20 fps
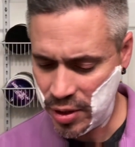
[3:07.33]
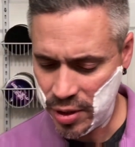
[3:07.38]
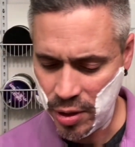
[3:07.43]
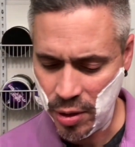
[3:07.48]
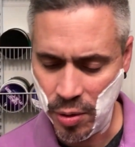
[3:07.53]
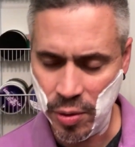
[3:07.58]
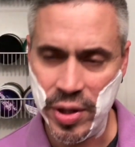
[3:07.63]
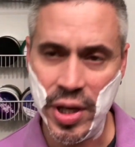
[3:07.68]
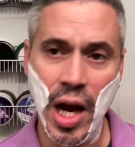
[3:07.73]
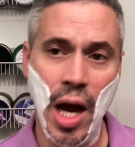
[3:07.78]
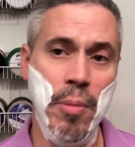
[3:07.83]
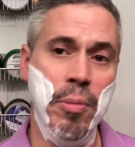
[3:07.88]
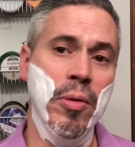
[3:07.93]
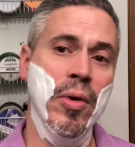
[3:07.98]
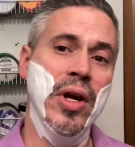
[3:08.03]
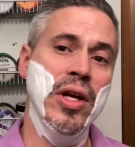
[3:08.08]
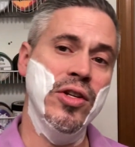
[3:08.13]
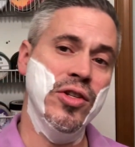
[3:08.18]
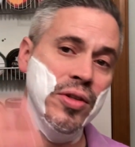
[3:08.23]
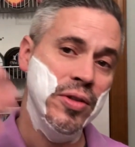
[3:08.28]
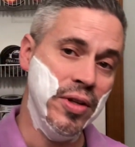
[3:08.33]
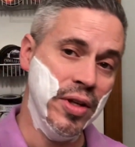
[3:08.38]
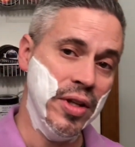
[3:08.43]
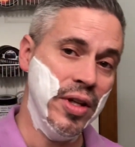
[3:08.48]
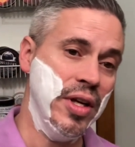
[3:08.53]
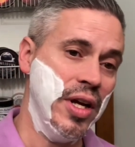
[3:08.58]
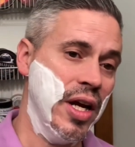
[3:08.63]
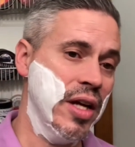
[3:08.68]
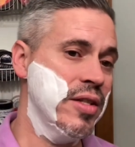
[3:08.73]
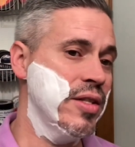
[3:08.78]
you know, the operation to the
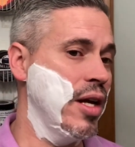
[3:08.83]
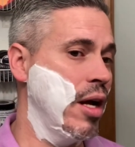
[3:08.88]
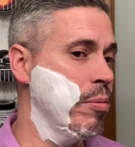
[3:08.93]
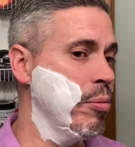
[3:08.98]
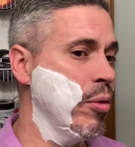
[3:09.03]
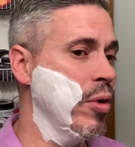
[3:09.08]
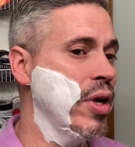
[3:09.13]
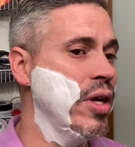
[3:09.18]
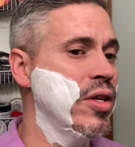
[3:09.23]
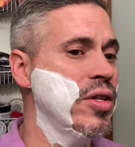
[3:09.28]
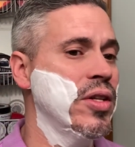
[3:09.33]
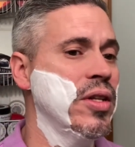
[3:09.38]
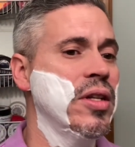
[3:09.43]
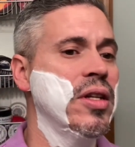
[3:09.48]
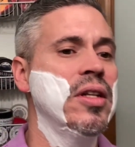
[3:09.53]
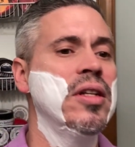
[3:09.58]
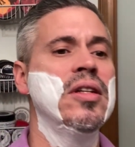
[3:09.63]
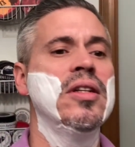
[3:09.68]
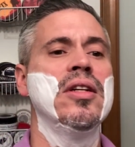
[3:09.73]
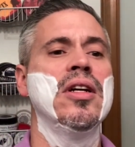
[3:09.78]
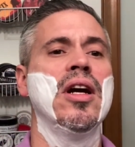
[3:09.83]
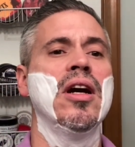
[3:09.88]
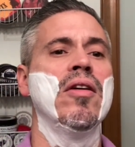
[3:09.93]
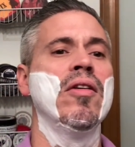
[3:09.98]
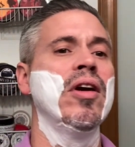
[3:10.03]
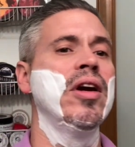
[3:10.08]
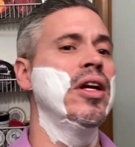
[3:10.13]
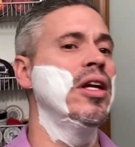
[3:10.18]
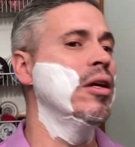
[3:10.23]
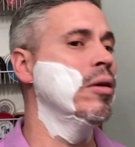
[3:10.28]
next operation. All
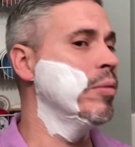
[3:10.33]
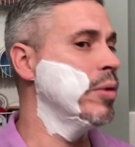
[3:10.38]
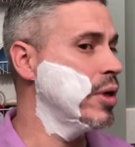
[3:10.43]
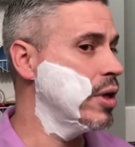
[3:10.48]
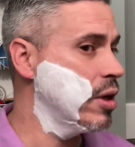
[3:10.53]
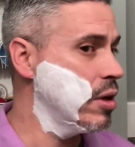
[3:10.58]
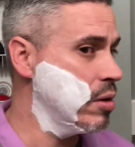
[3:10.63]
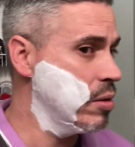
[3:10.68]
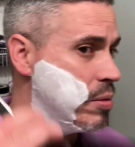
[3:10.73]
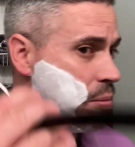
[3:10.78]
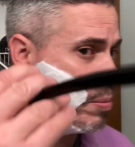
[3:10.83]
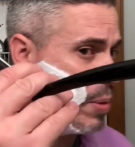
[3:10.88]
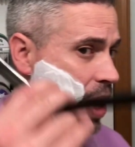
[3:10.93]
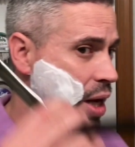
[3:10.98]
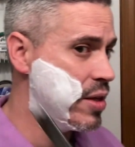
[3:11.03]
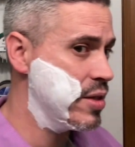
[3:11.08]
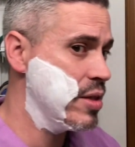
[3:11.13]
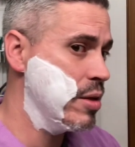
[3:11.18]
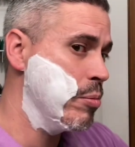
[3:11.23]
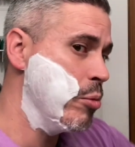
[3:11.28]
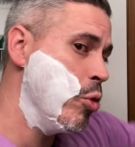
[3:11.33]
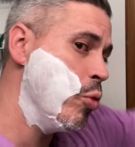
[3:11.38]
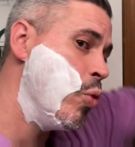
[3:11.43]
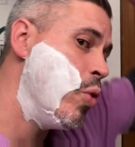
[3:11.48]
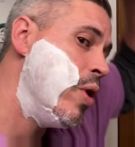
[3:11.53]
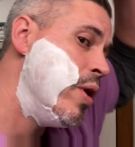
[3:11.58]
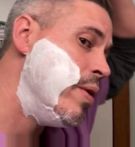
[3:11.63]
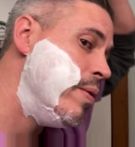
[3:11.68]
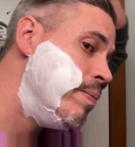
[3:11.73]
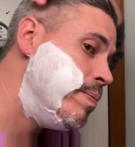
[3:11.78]
right, here we go. Pass number
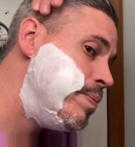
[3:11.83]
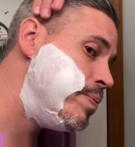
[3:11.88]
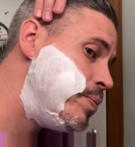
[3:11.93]
one.